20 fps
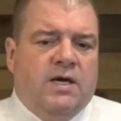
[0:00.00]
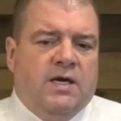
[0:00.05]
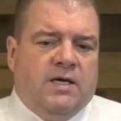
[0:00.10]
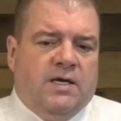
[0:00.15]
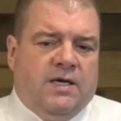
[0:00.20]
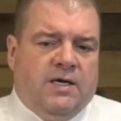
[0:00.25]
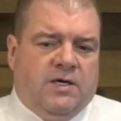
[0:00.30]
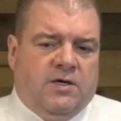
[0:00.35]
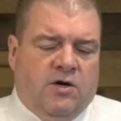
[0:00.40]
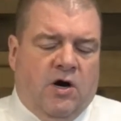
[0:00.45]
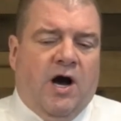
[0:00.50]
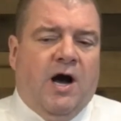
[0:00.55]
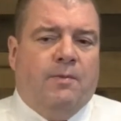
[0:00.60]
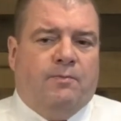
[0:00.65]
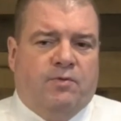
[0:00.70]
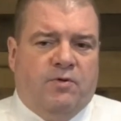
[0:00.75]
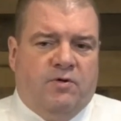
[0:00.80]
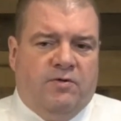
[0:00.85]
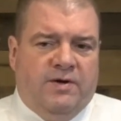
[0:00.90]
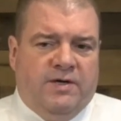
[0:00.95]

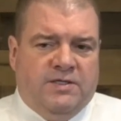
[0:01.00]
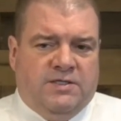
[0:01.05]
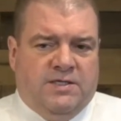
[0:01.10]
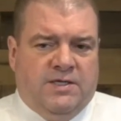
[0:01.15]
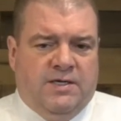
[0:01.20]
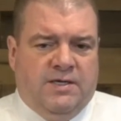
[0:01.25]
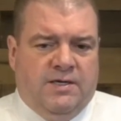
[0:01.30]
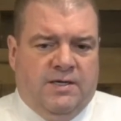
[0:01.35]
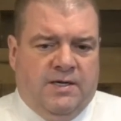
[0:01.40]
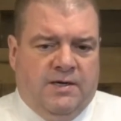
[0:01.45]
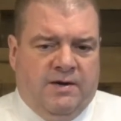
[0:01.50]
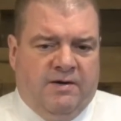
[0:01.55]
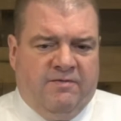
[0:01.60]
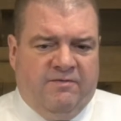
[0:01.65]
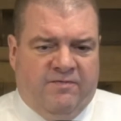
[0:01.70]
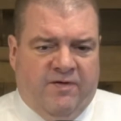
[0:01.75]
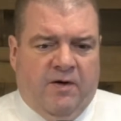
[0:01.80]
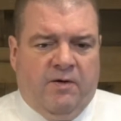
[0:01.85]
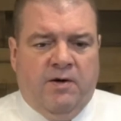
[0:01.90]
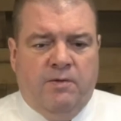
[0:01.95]
Copper is in a
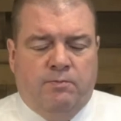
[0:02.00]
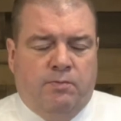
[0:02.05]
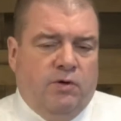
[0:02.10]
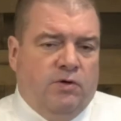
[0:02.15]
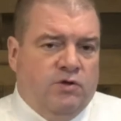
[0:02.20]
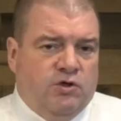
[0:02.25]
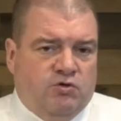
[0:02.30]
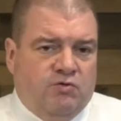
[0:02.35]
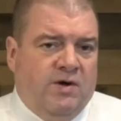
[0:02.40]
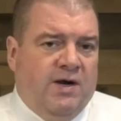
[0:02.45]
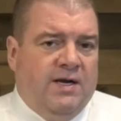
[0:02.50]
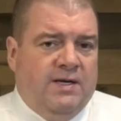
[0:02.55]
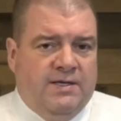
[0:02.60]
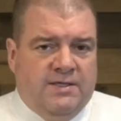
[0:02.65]
very bull trend.